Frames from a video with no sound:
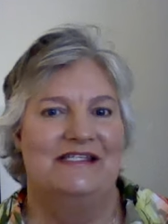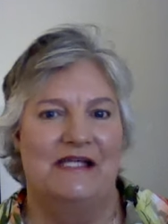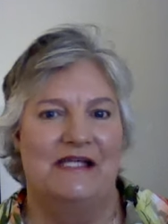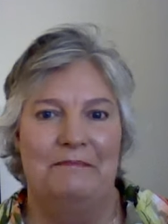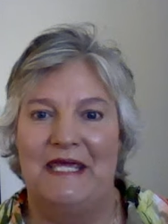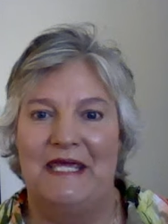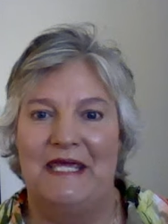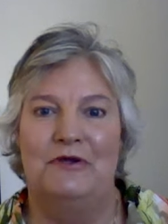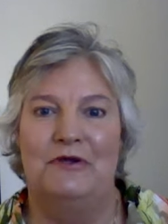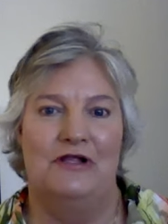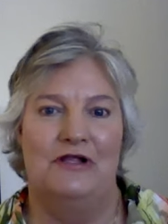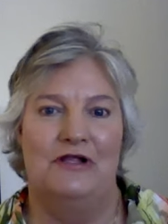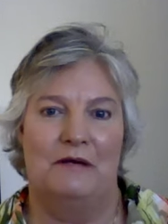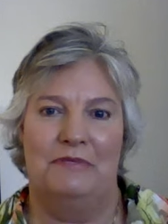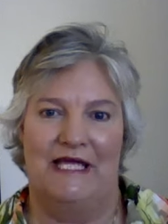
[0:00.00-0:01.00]
Some people
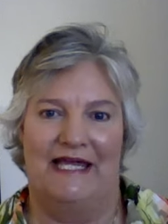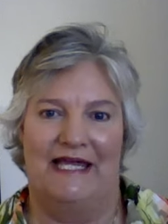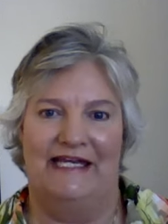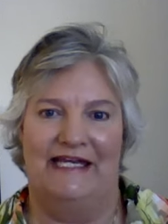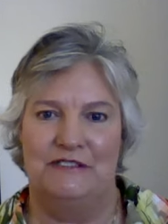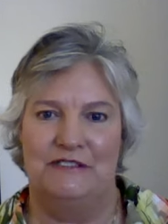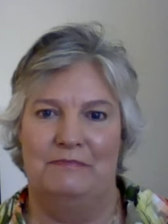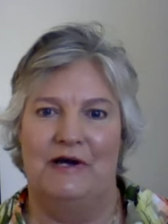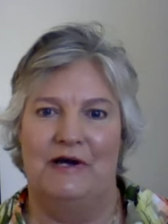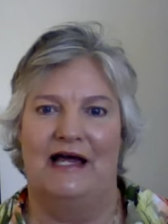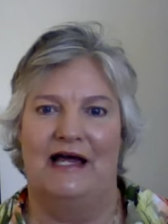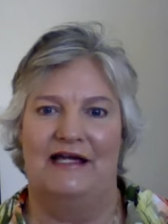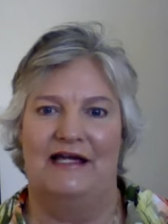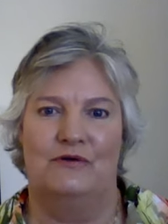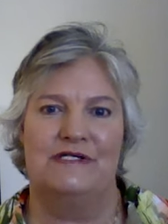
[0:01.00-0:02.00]
are planning to
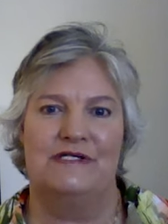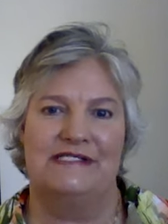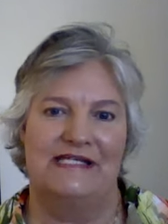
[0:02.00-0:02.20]
buy or